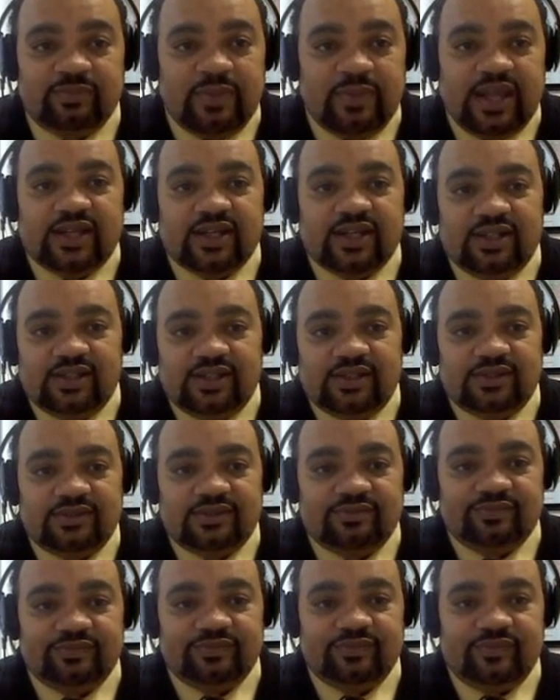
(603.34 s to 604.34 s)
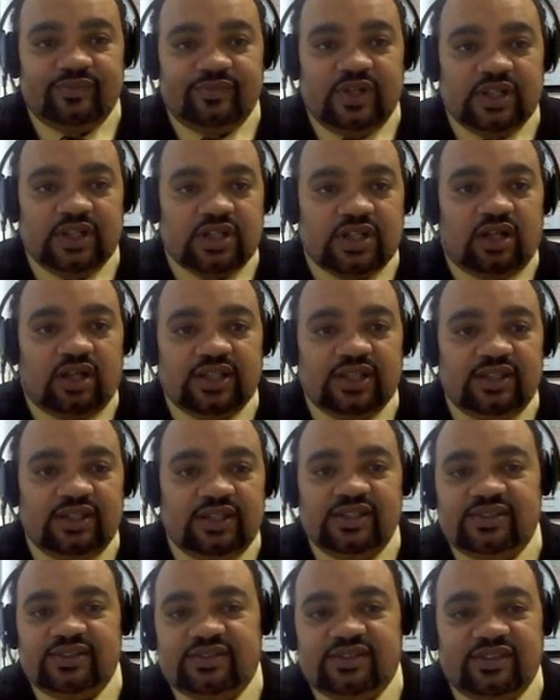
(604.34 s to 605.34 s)
make a a calling
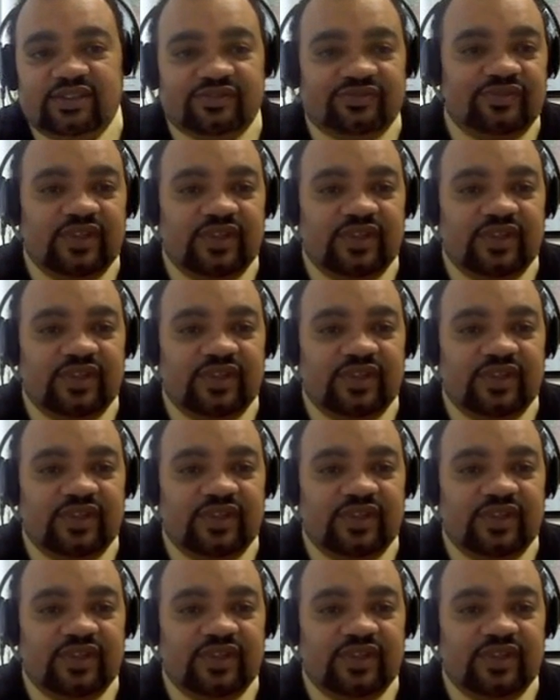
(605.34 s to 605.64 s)
list of,